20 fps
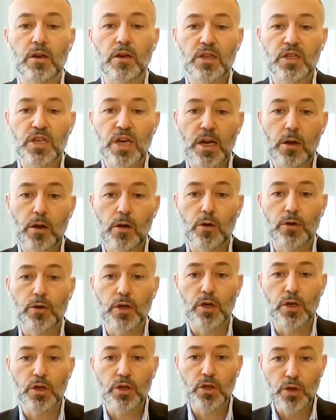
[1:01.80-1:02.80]
channel on
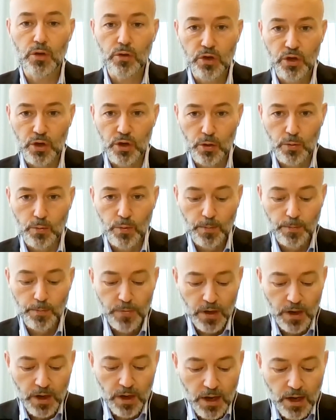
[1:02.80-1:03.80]
YouTube.
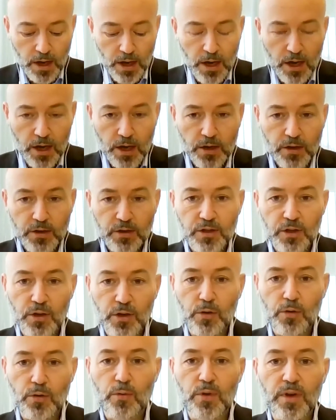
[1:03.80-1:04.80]

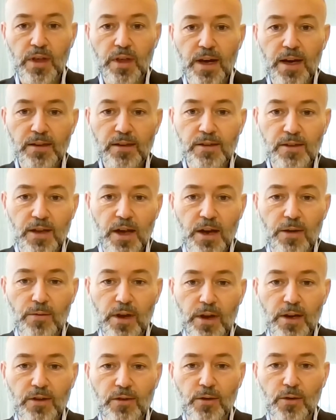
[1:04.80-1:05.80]
So with that, I would
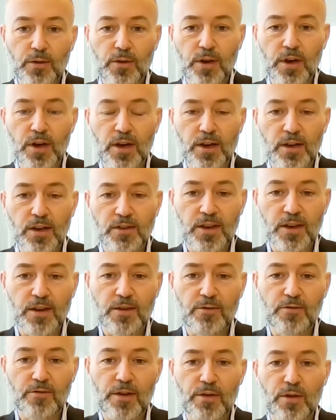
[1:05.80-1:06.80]
like to say
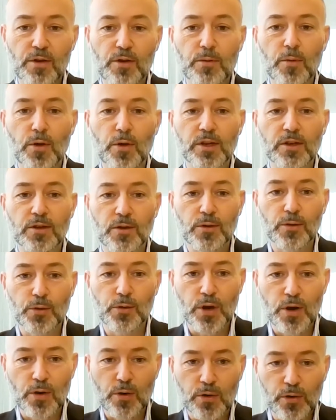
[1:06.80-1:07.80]
a very good morning to you,
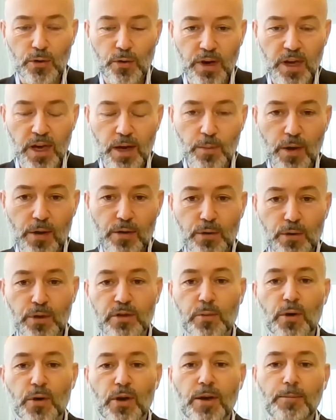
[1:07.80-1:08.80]
Joachim. How are you
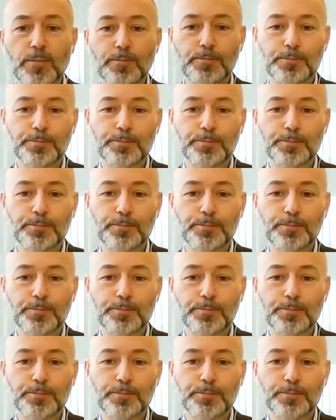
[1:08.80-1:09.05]
this morning?